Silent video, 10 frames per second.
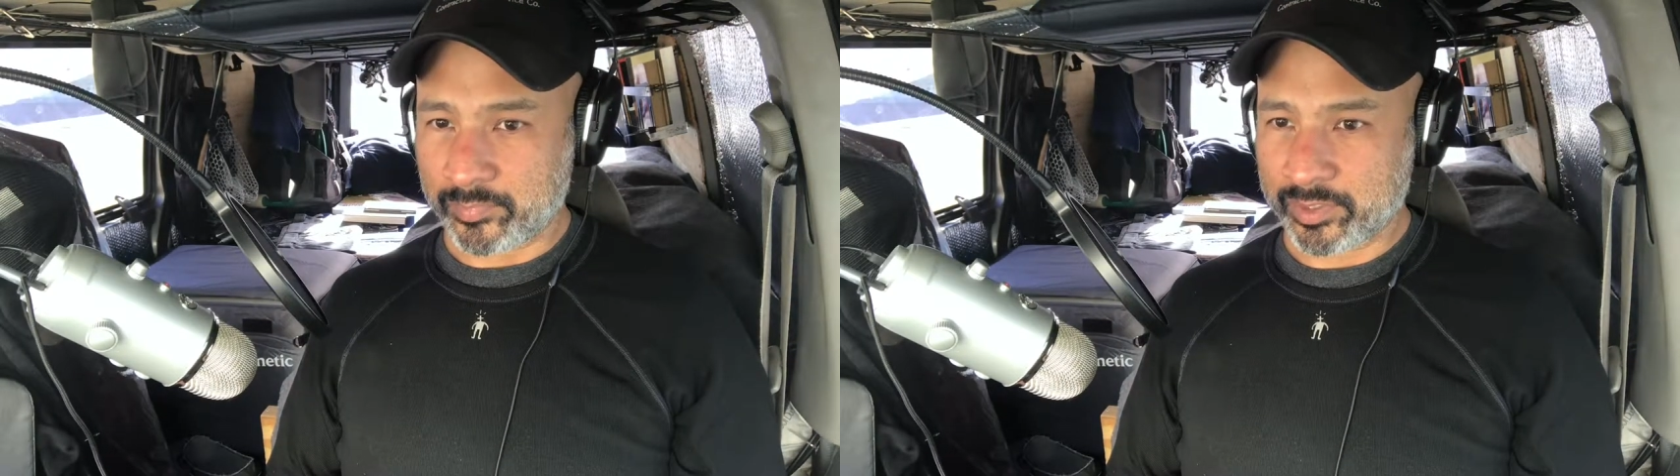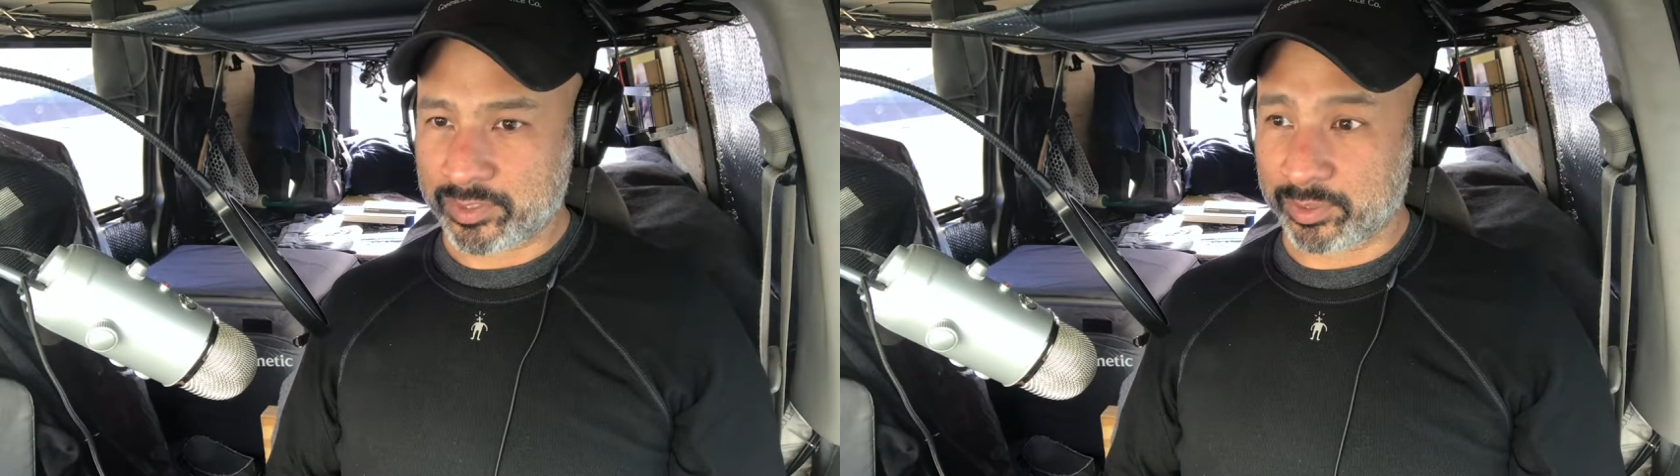
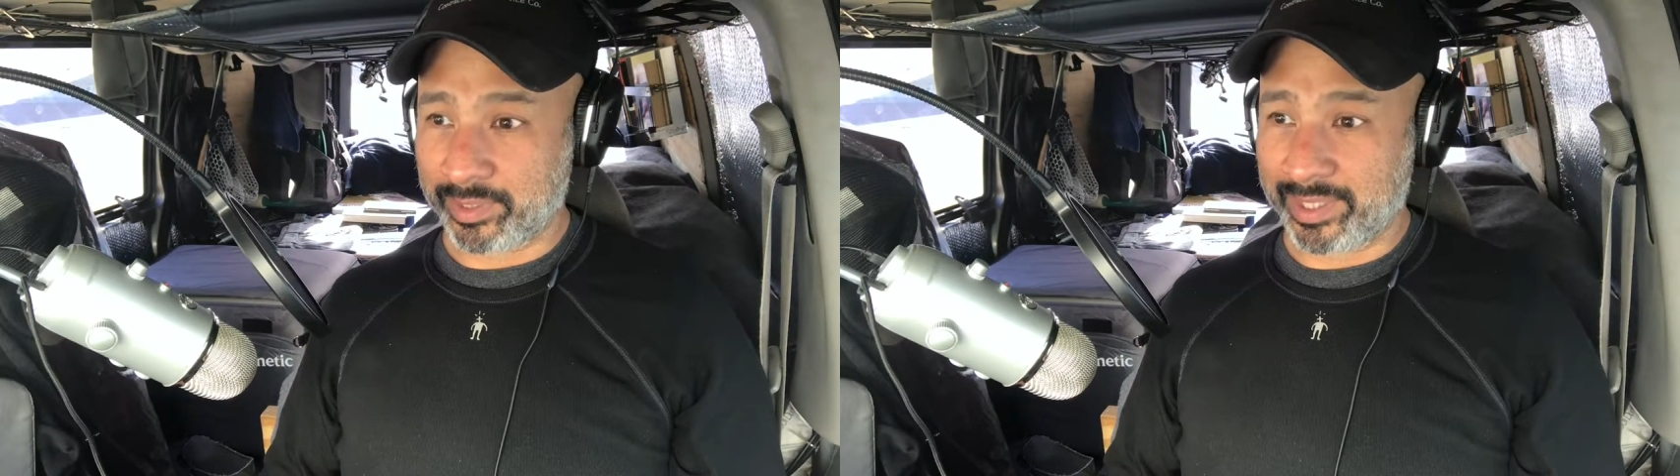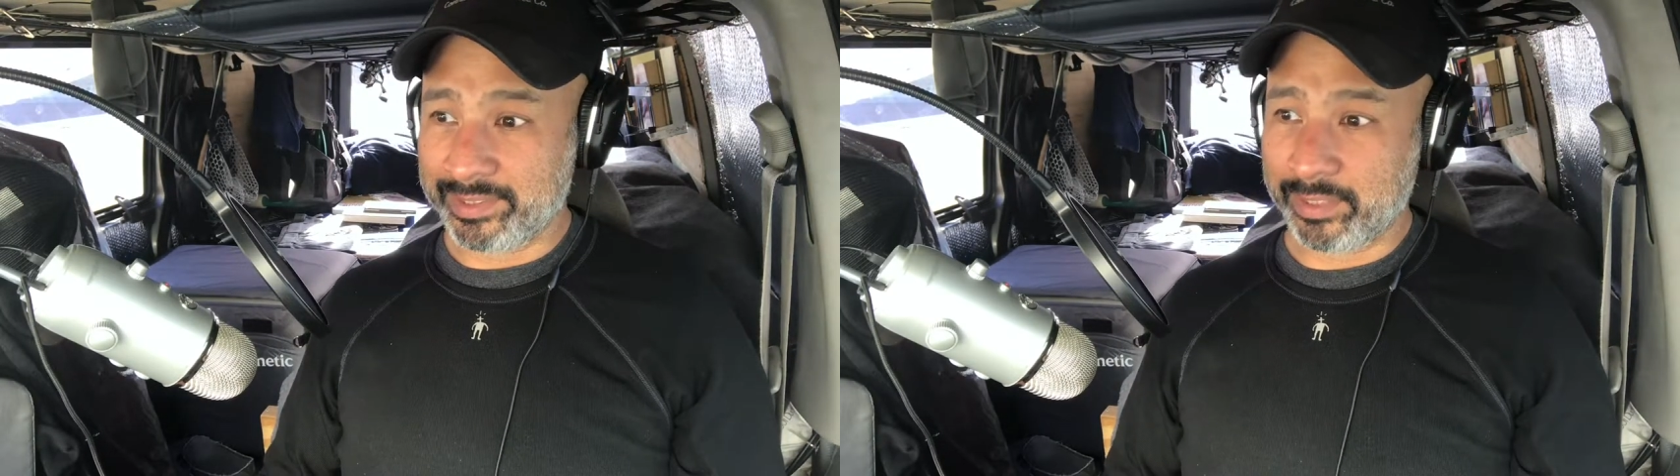so
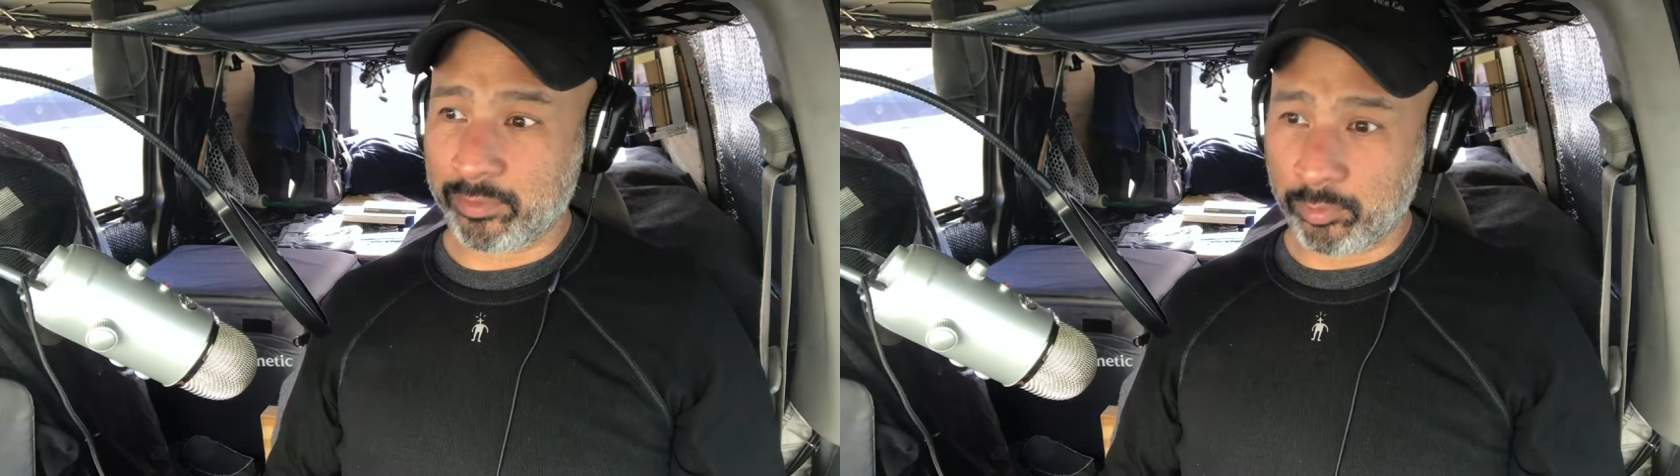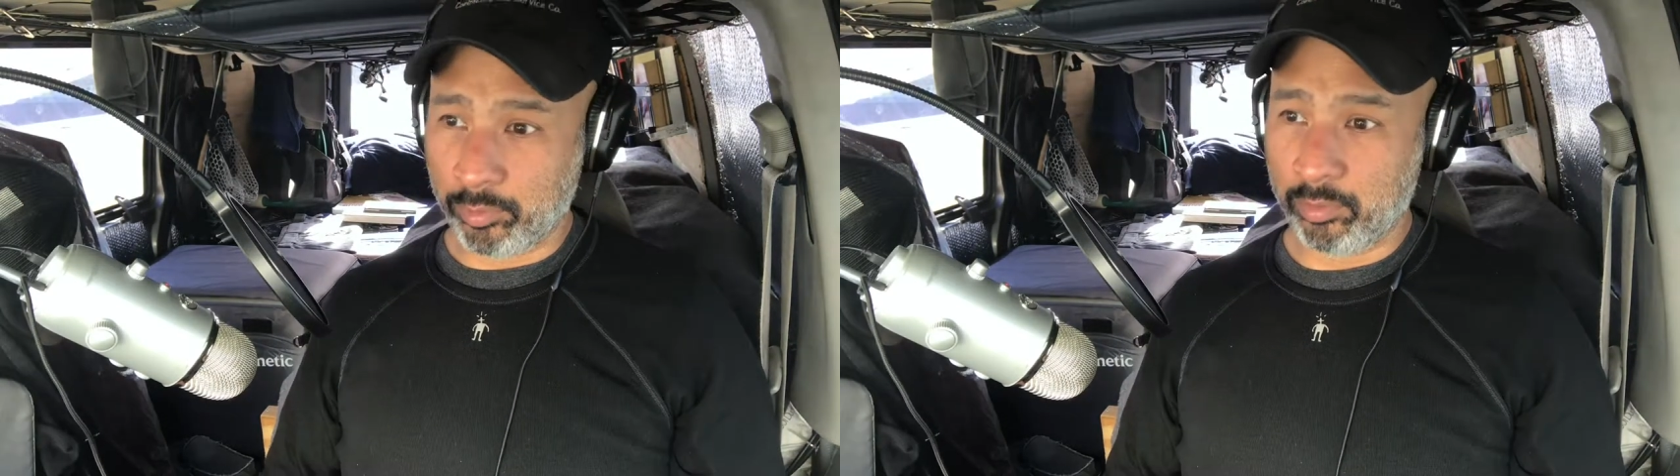i
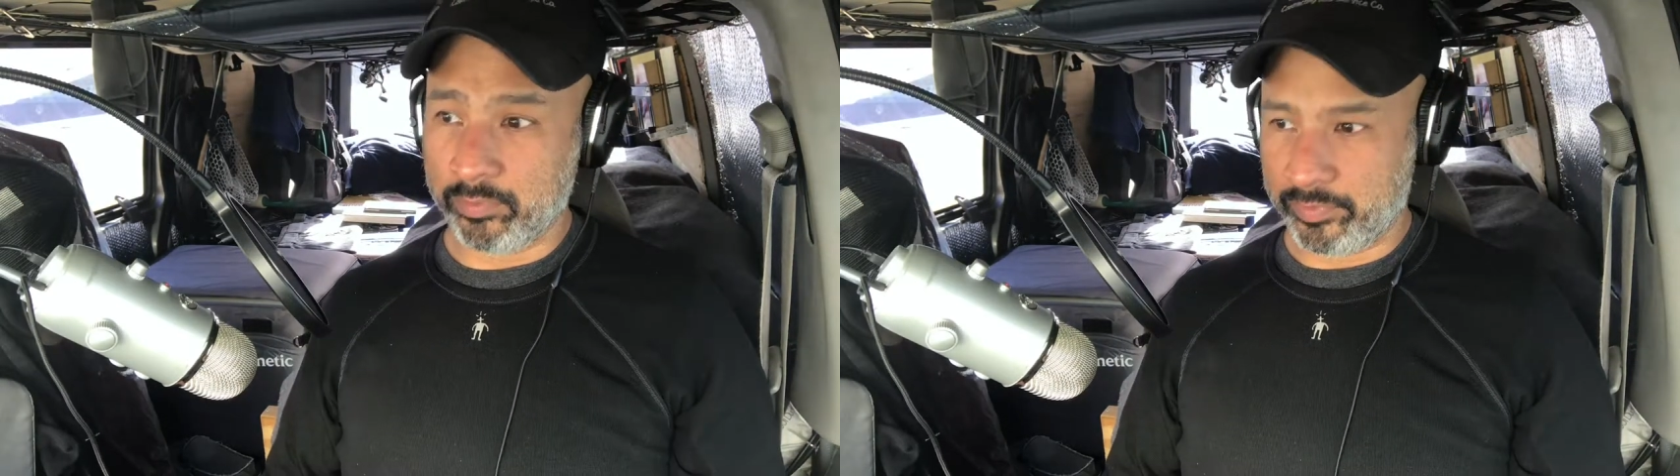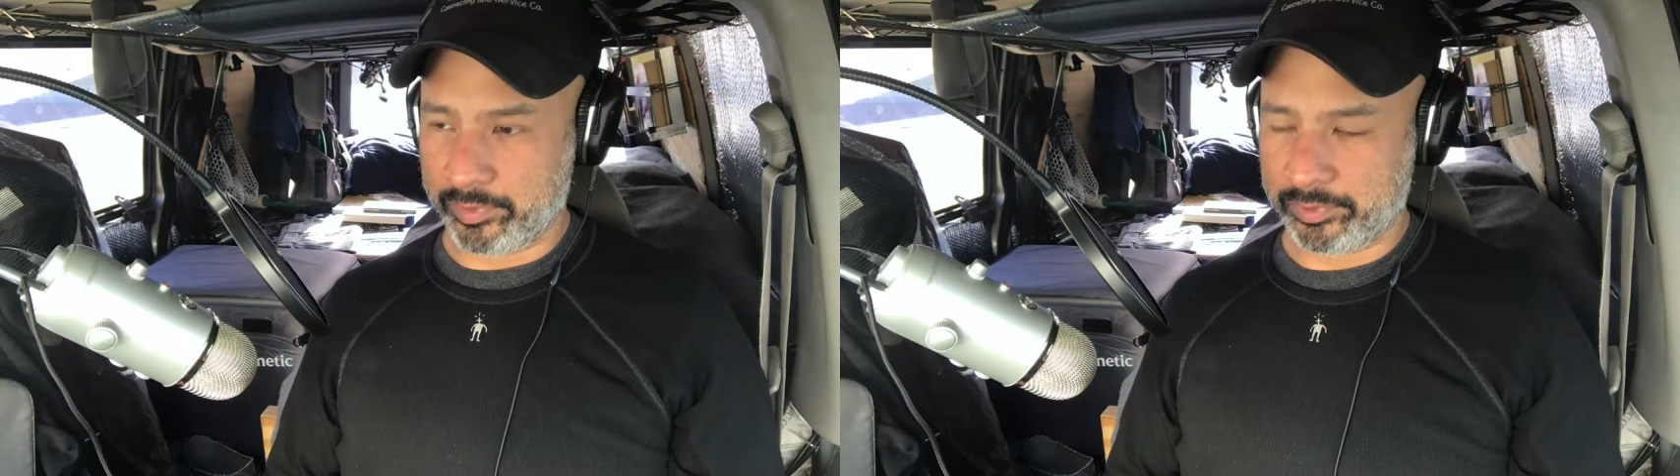never wrote
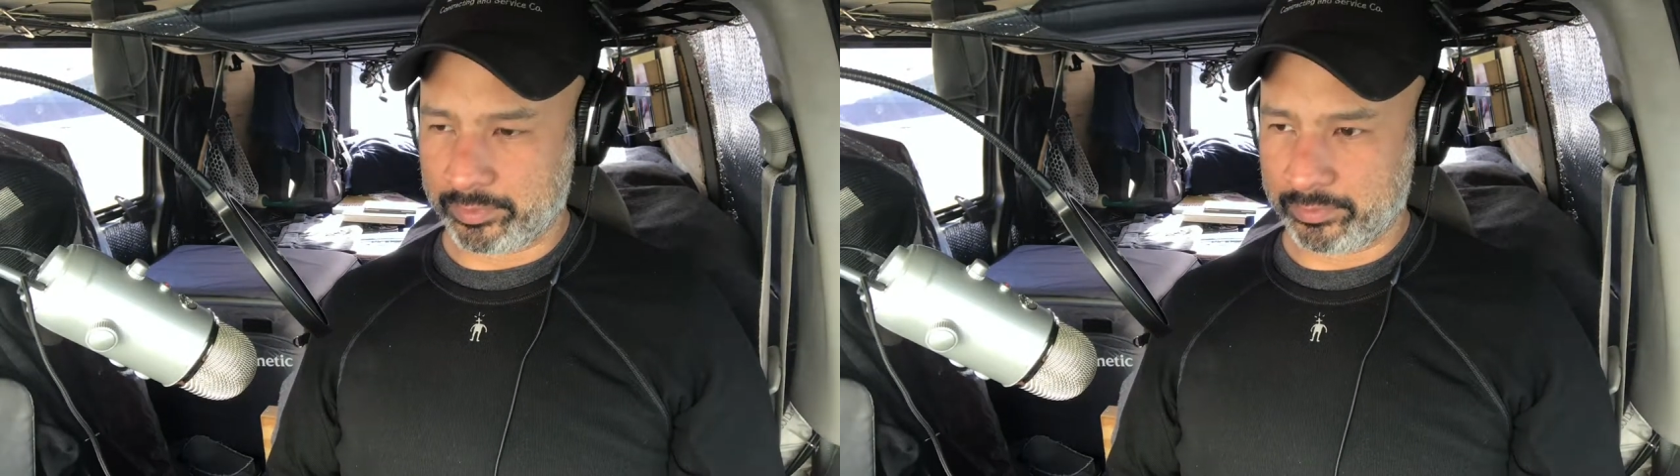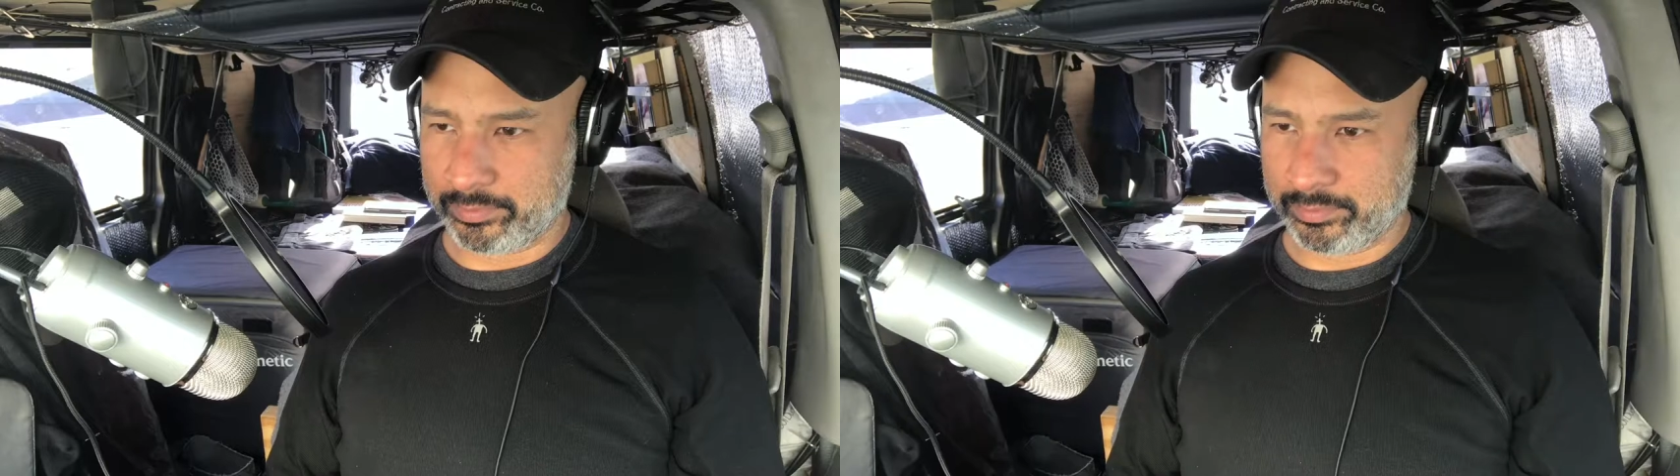fiction